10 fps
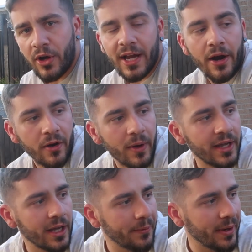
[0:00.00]

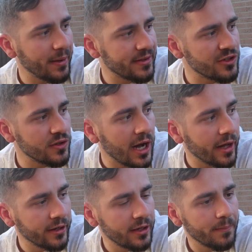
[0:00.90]
Yeah, we went a bit too
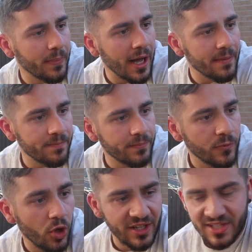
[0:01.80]
hard on it. But
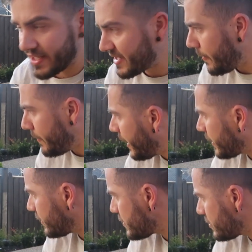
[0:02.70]
like I said, it's come
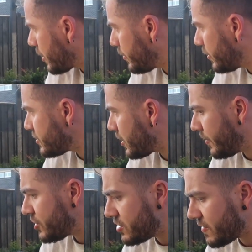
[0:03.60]
back. There's
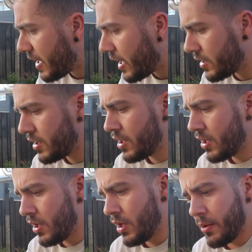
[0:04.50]
no issues with that.
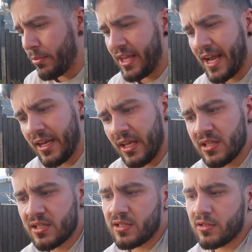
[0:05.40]
Plan
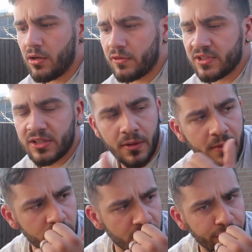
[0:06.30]
is obviously when
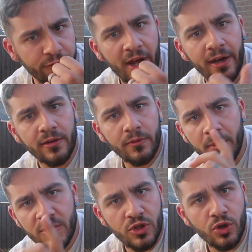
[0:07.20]
we do the front,
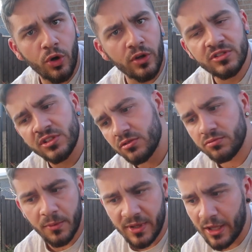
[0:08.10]
when we do yours,
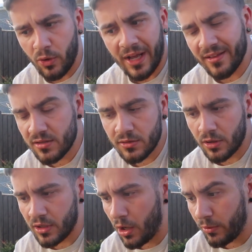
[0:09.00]
when we get all that
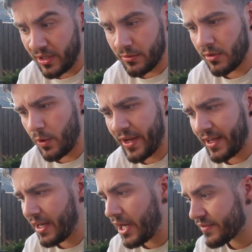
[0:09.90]
sort of going in a week
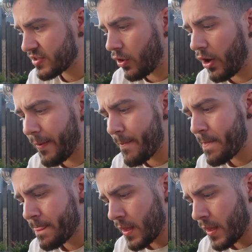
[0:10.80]
and a half's time,